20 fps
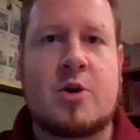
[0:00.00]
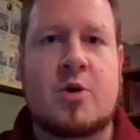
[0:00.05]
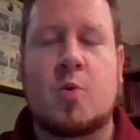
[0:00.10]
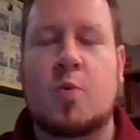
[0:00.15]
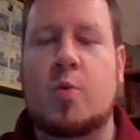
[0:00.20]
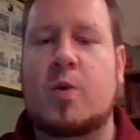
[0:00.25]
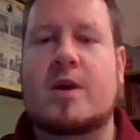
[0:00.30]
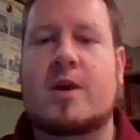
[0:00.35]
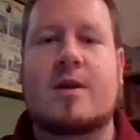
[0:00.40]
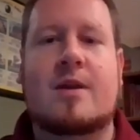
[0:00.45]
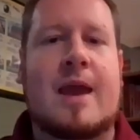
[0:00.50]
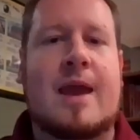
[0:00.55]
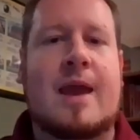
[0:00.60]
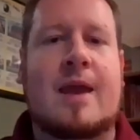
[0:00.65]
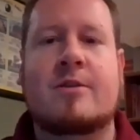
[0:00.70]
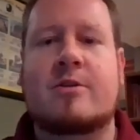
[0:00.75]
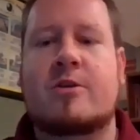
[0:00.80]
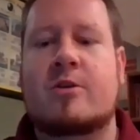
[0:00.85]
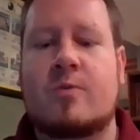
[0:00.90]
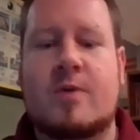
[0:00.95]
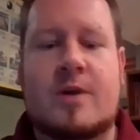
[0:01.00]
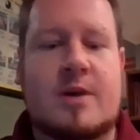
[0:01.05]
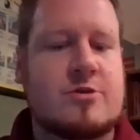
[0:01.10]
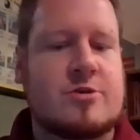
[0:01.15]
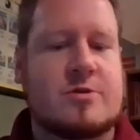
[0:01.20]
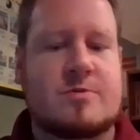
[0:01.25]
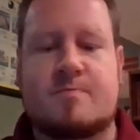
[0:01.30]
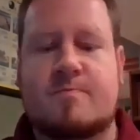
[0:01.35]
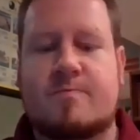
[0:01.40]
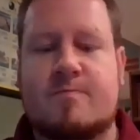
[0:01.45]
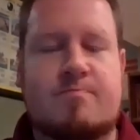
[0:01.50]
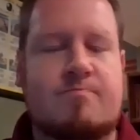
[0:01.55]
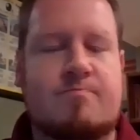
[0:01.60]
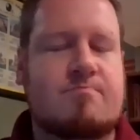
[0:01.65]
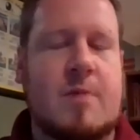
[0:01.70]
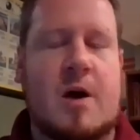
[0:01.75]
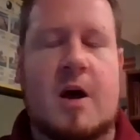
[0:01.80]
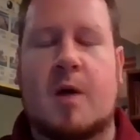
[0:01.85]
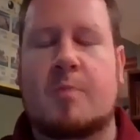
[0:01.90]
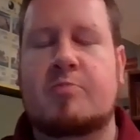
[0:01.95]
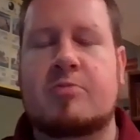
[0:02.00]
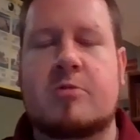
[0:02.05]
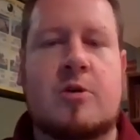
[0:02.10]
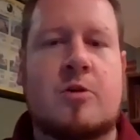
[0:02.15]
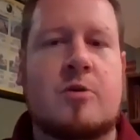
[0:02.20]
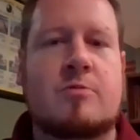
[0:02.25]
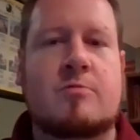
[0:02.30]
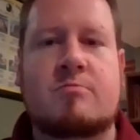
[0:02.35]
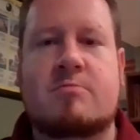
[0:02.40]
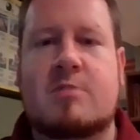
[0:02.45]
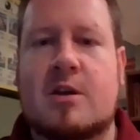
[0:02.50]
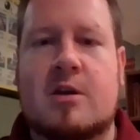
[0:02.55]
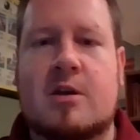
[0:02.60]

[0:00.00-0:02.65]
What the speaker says: We could just upload,